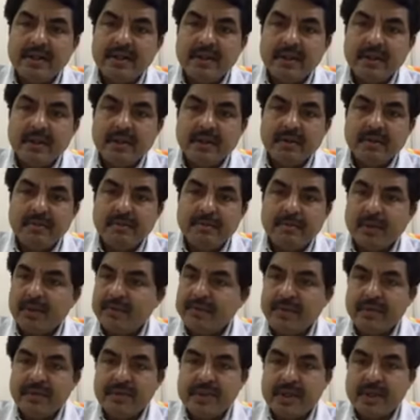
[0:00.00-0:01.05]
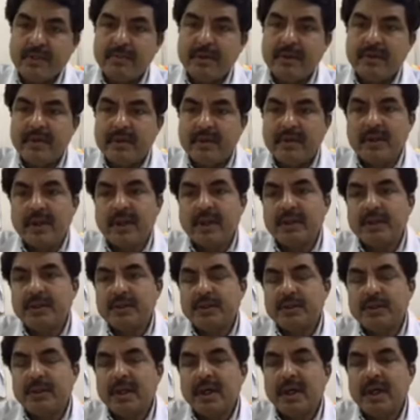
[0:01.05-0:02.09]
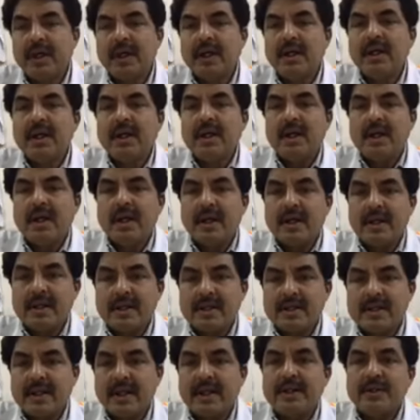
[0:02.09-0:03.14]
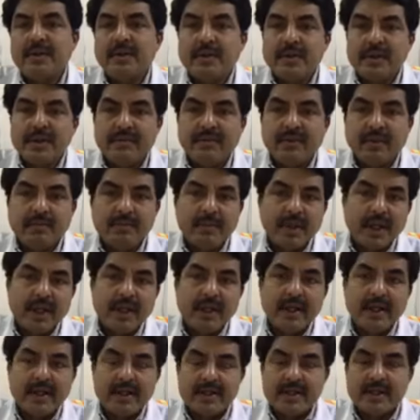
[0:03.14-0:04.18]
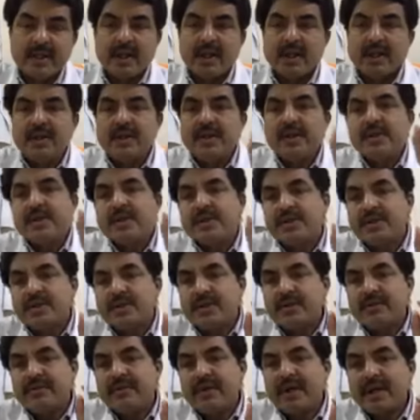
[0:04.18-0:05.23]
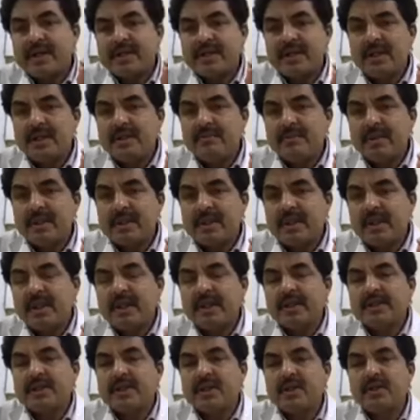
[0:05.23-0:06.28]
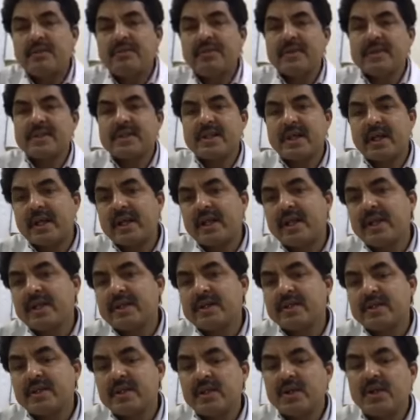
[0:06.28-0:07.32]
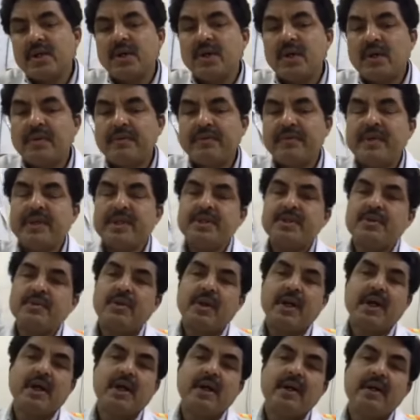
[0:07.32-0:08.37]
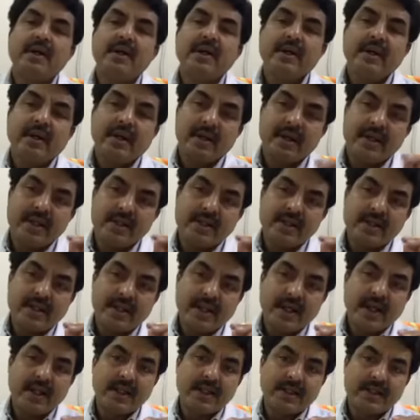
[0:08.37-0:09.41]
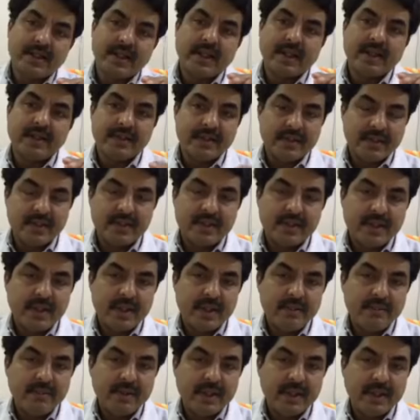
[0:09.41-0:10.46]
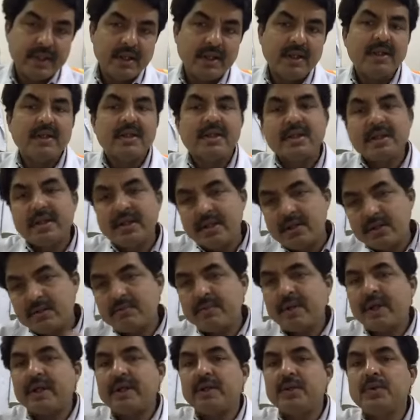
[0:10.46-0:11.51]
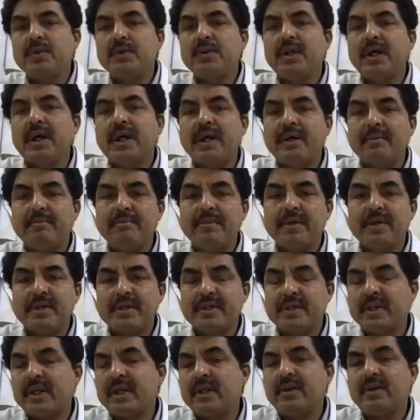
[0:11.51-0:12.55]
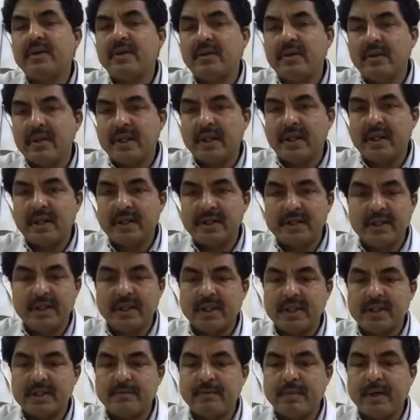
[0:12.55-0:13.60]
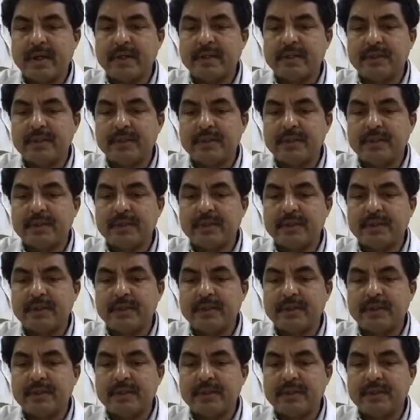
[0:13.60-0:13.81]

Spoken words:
profuse amount, you can do the cytology for malignant cell. So the first investigation of a sinus or fistula is culture and sensitivity. You may do the FB stain or the gene expert too.